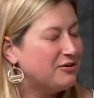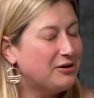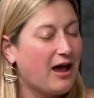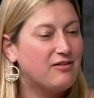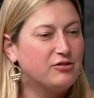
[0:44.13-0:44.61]
a
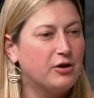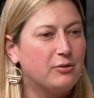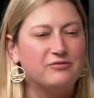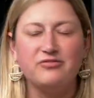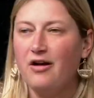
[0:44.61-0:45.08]
half ago and
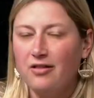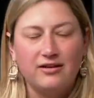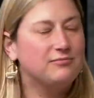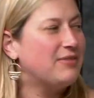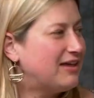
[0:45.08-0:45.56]
felt like,
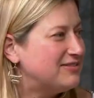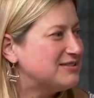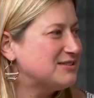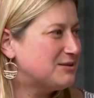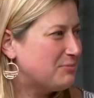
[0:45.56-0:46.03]
man, this is
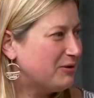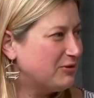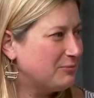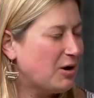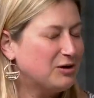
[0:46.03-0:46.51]
the perfect
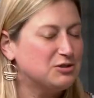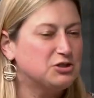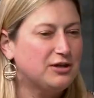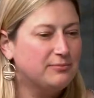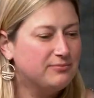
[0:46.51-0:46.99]
partnership.